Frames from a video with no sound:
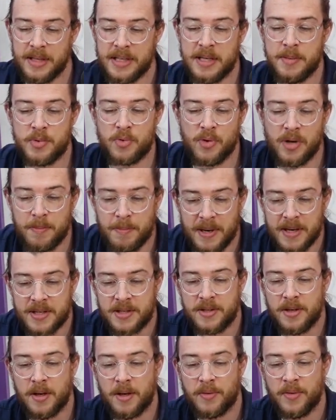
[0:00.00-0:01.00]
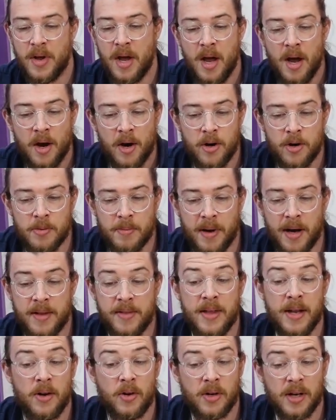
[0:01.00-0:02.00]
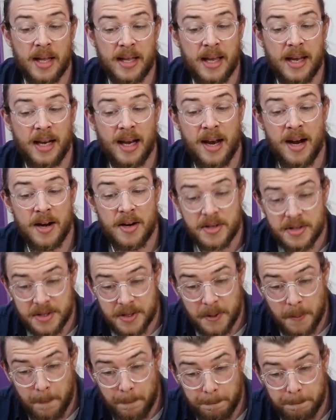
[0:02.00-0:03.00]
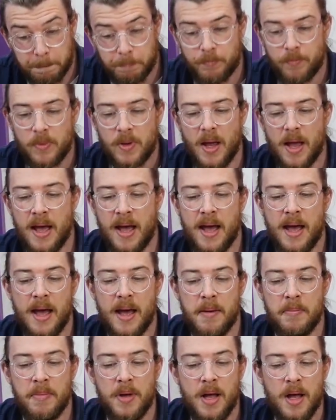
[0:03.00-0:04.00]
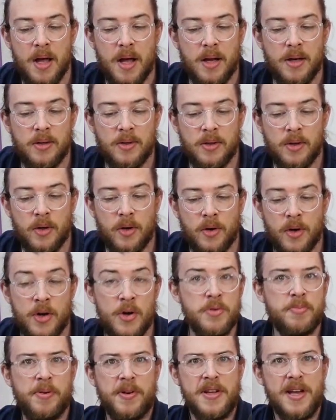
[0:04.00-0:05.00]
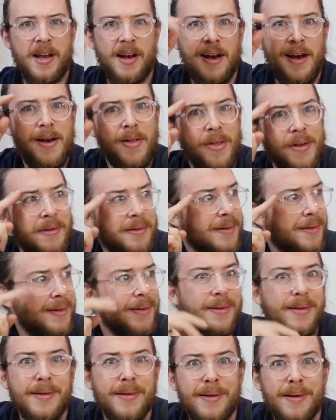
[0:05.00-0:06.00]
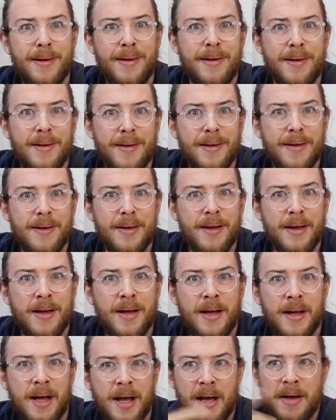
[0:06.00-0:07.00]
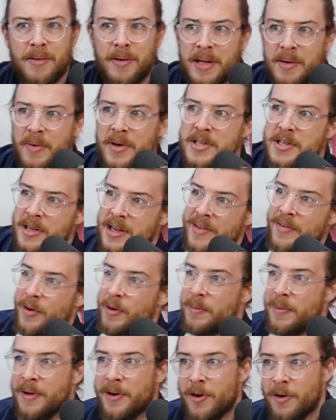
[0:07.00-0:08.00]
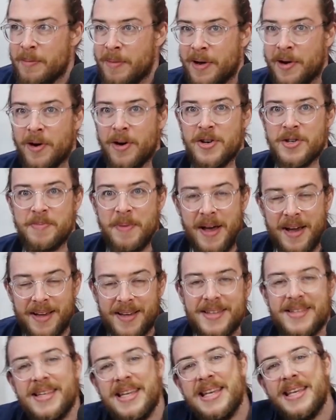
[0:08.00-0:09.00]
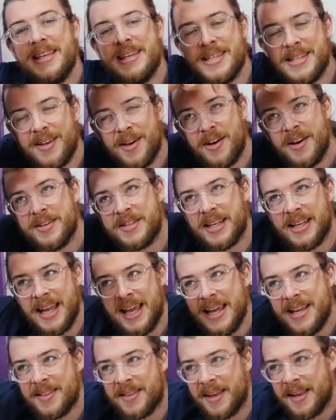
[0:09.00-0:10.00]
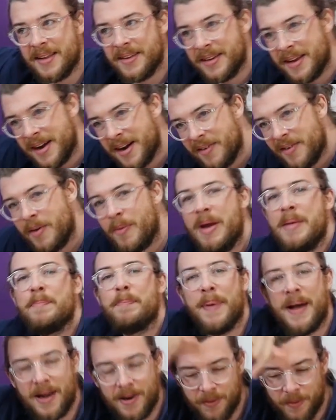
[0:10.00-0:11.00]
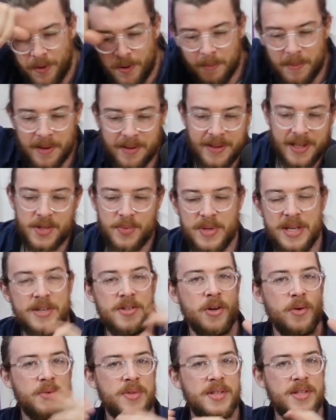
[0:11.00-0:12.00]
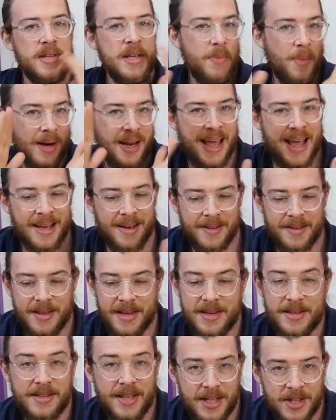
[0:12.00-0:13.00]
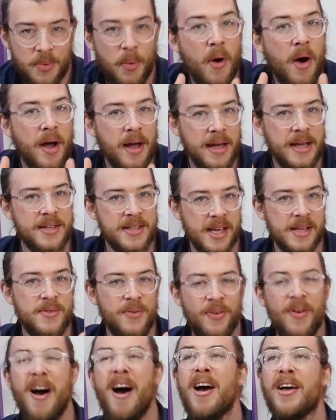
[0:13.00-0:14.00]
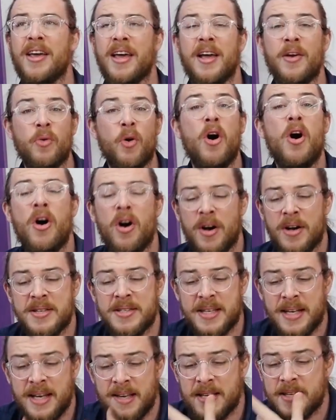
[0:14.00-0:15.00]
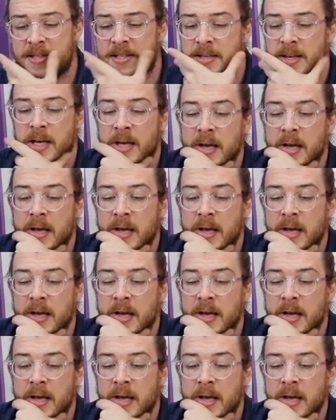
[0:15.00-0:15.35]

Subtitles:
He seems really pissed off. Hermione, they look like eclairs. Laura, who's bloody eclair then? Huh? Well, then why don't you give Hermione hers back? See, you saw a delayed thing there, and I went back for the bit. That's what you don't see when I edit these. That's why it's as fucking raw as it is.